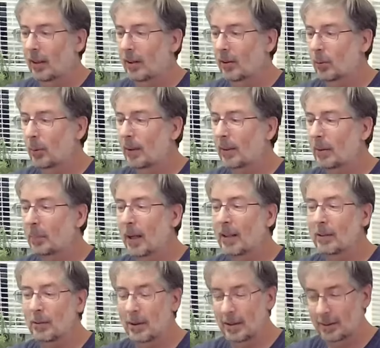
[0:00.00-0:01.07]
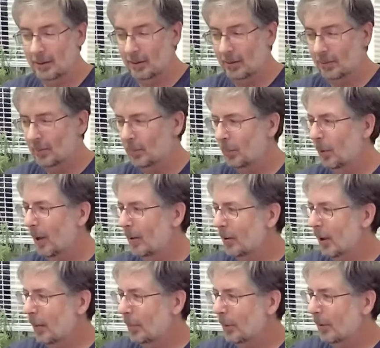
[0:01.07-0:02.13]
New England Patriots wine
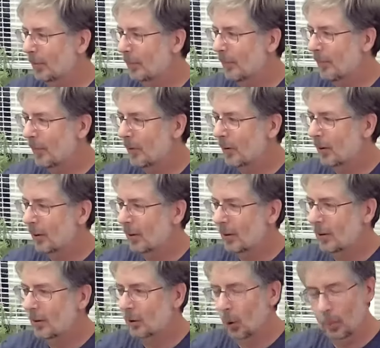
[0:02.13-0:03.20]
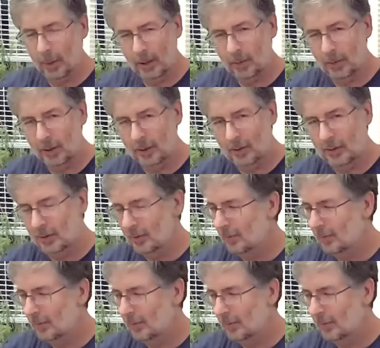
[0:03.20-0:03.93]
topper. Go Patriots.